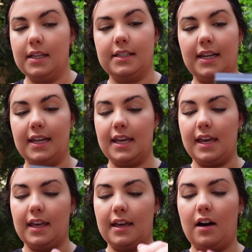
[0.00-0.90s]
is
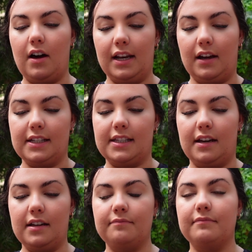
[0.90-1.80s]
taking
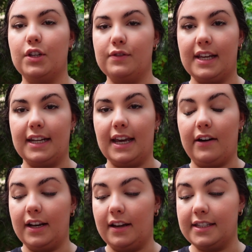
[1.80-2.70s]
highlighter. Use any
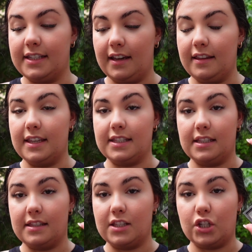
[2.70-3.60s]
highlighter. This
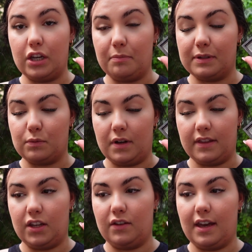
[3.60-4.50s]
is the cheapest one
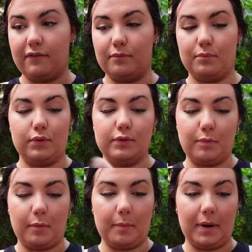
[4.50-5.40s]
that you can get from Boots,
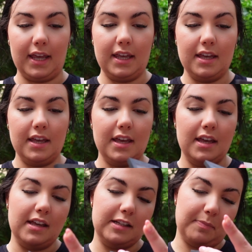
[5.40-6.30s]
probably.
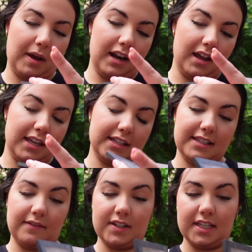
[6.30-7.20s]
It's by like
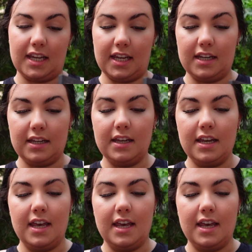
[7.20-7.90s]
17.